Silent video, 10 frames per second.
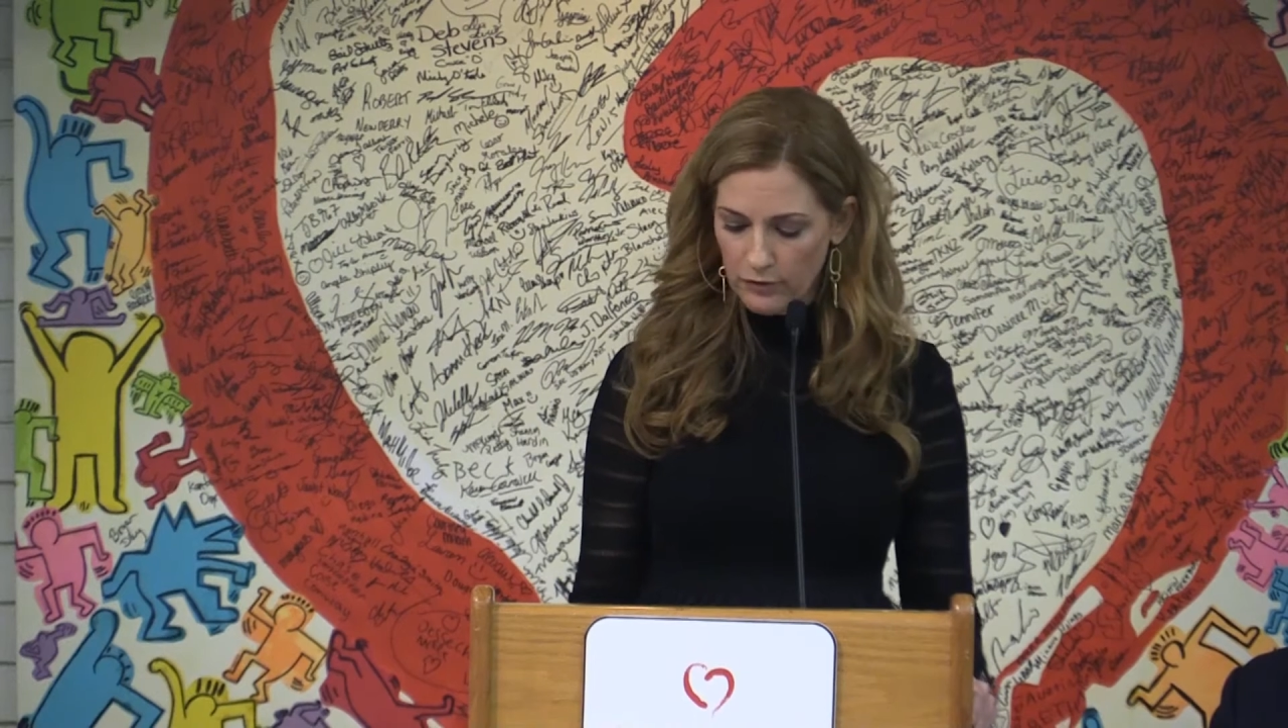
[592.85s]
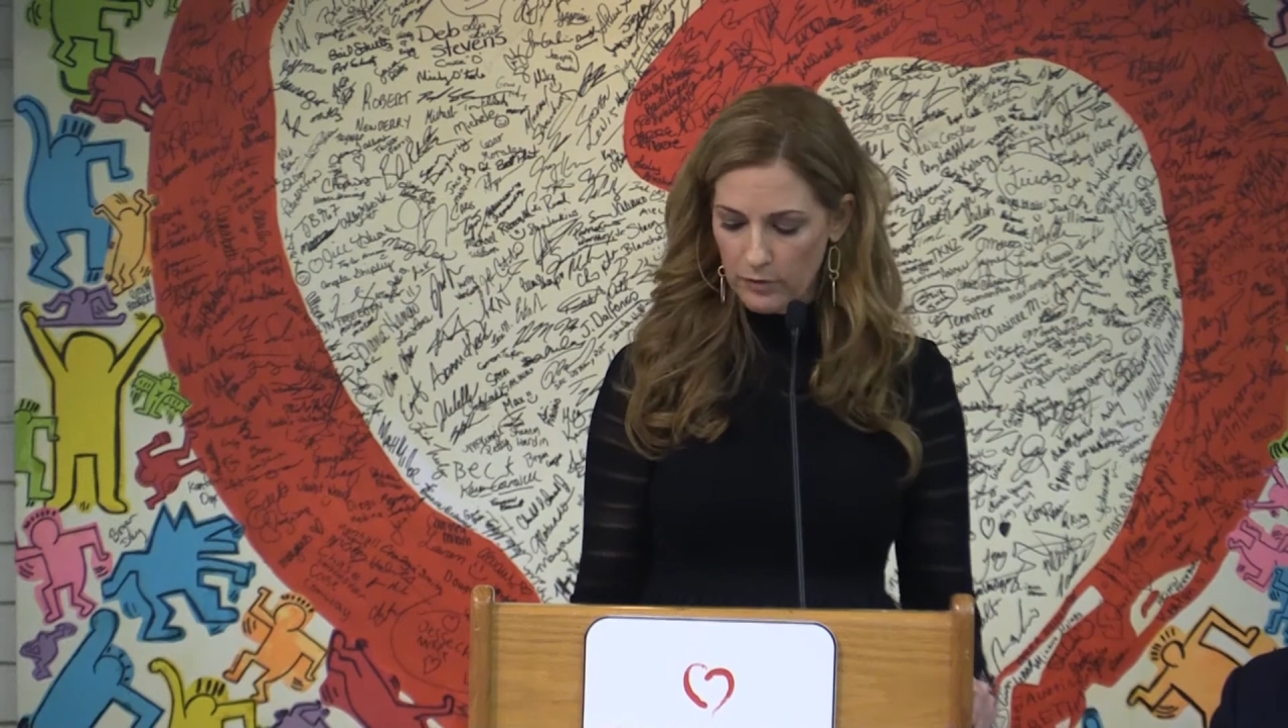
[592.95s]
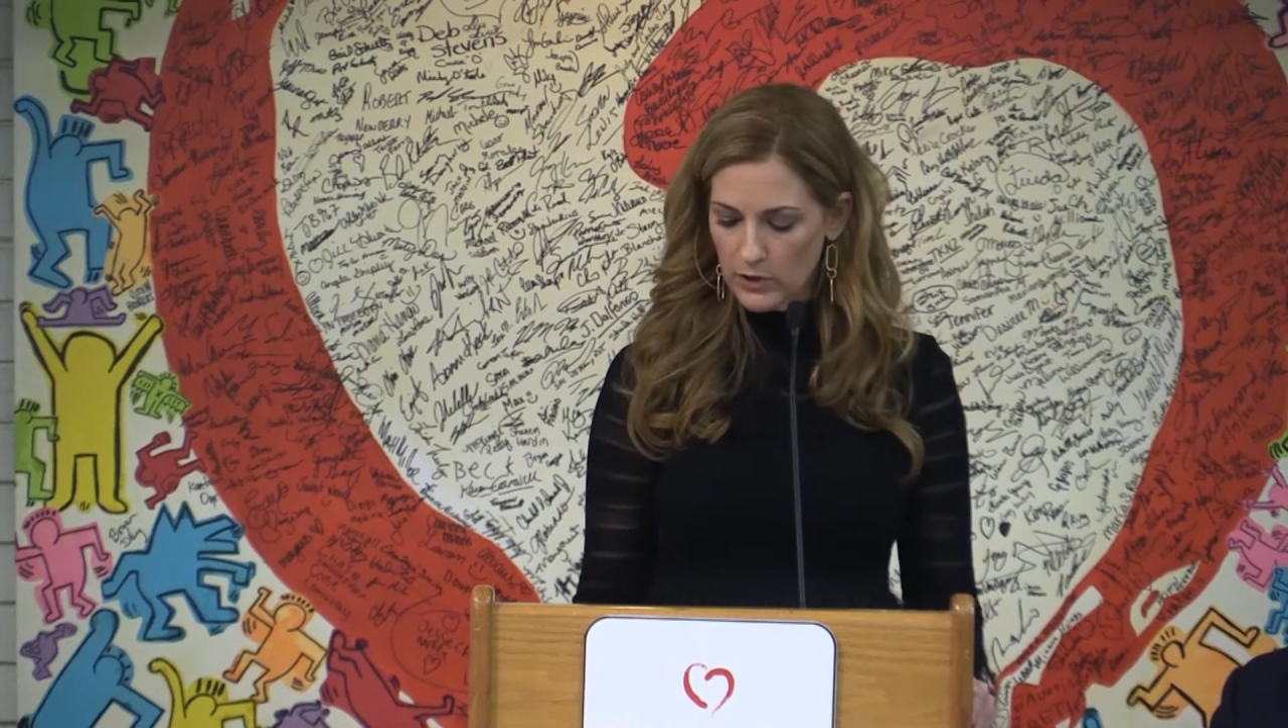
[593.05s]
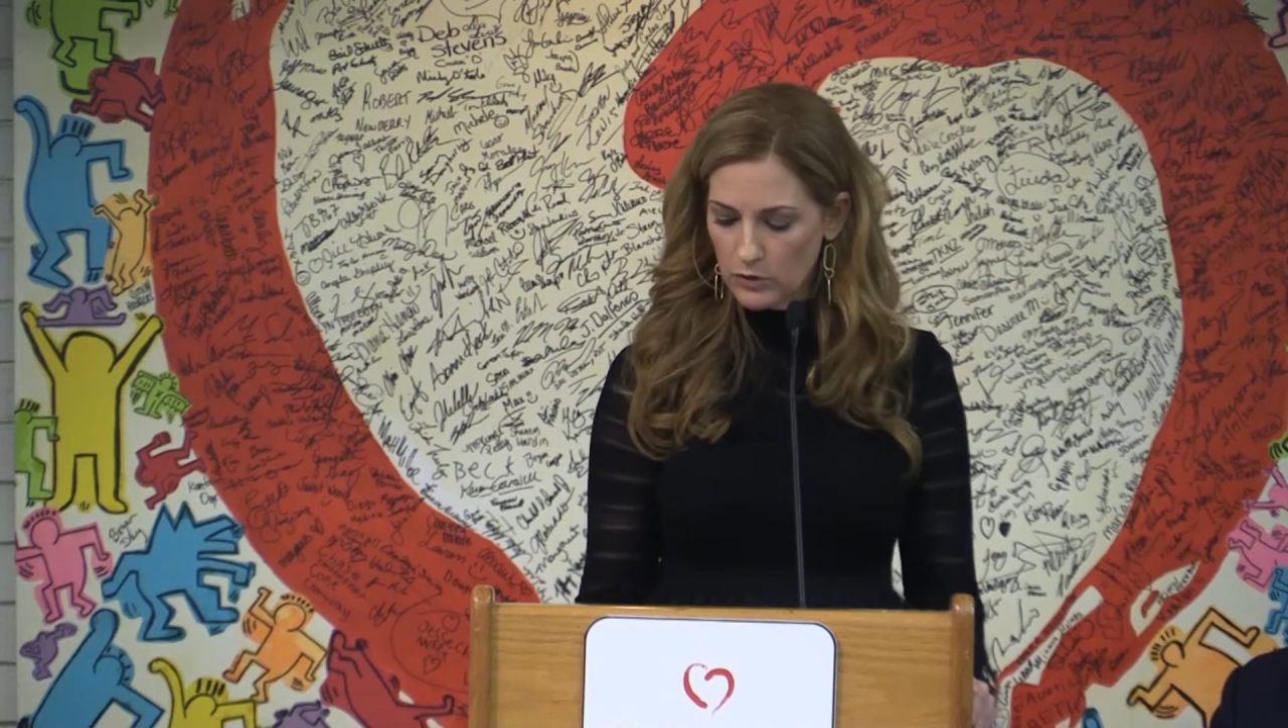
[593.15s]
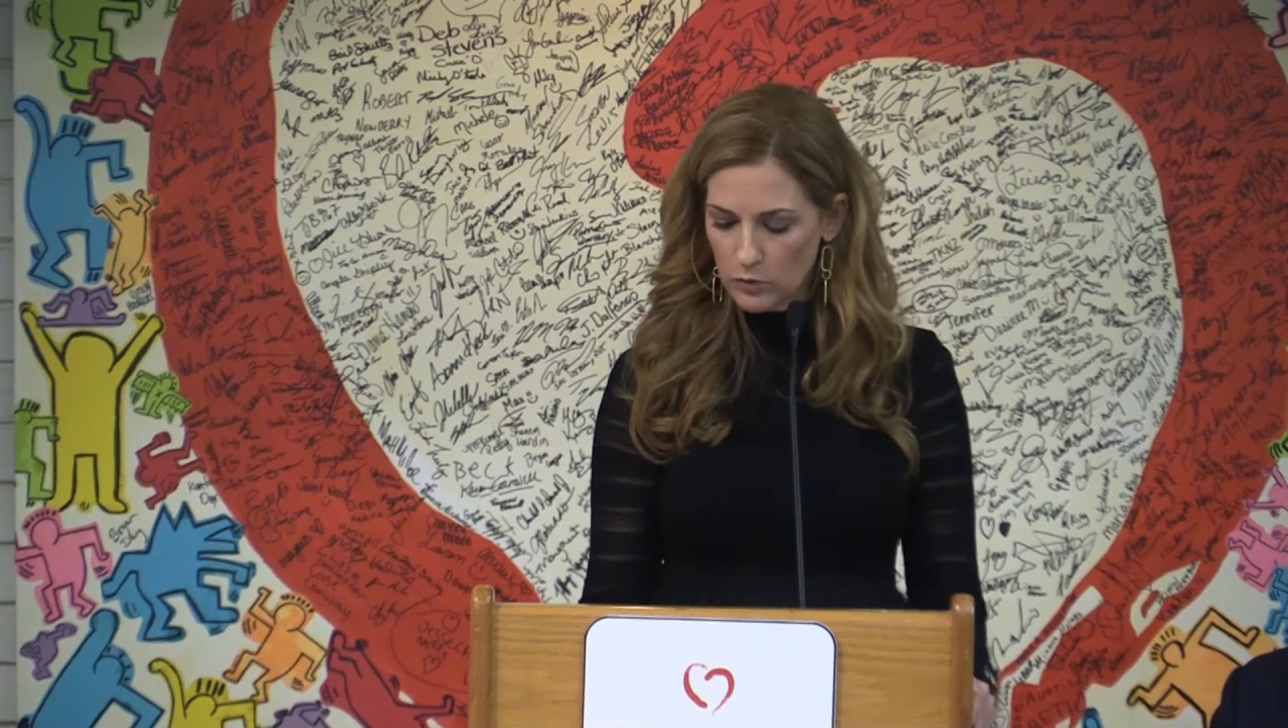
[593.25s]

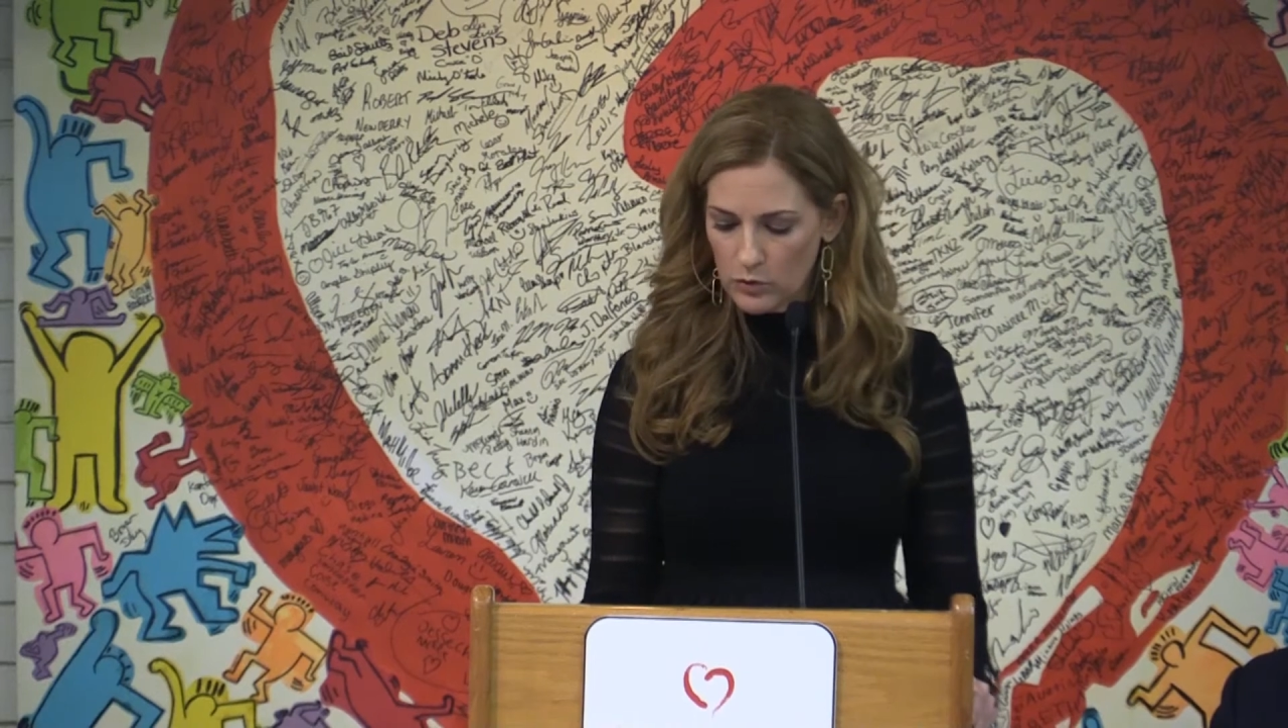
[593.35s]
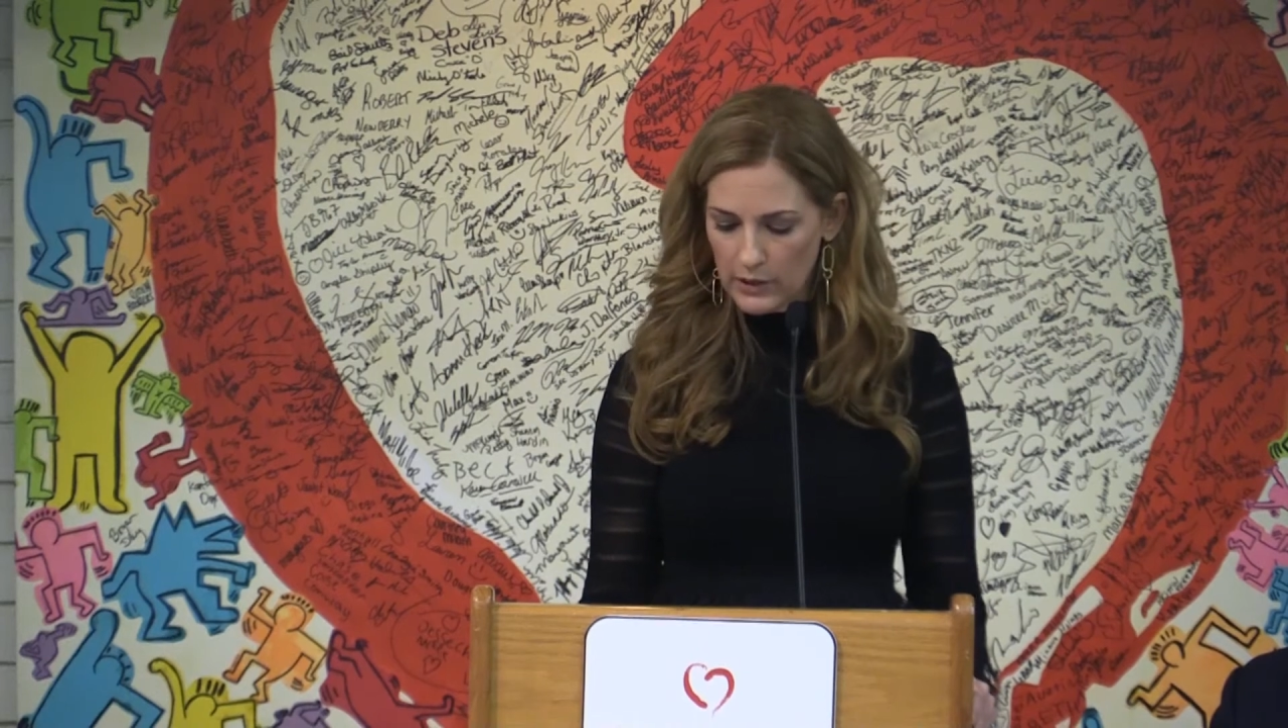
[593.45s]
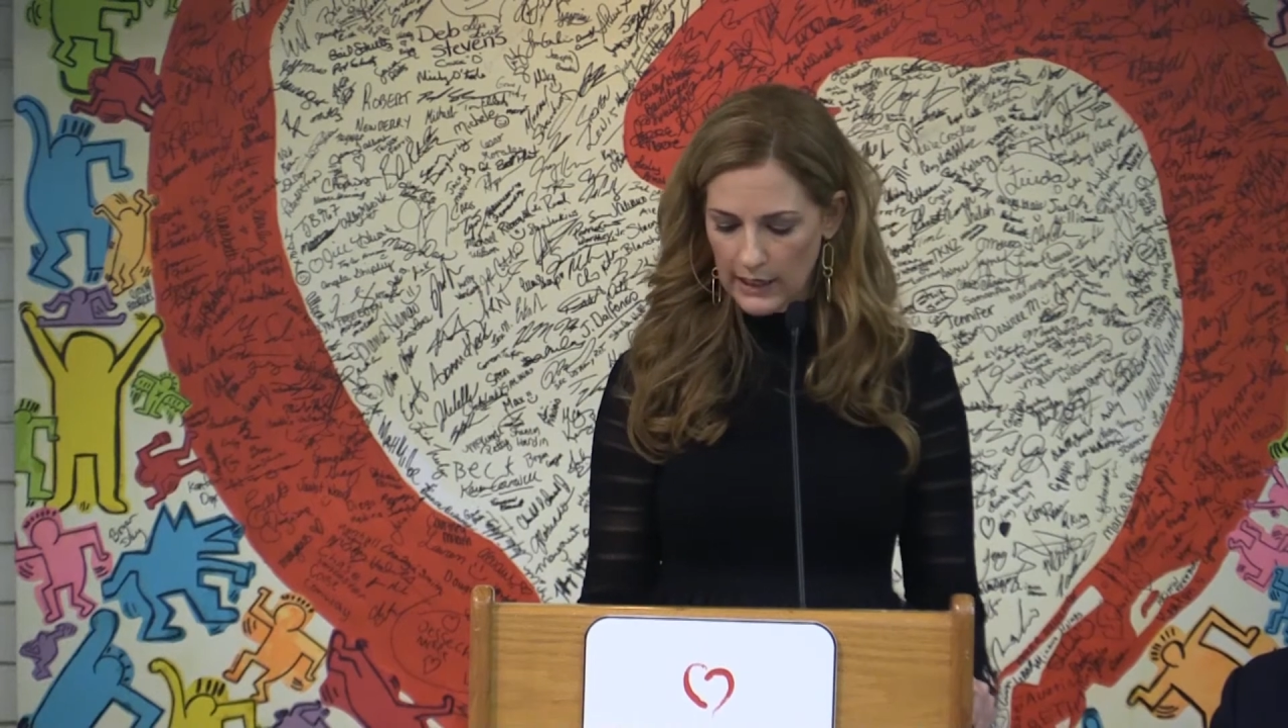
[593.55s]
from a school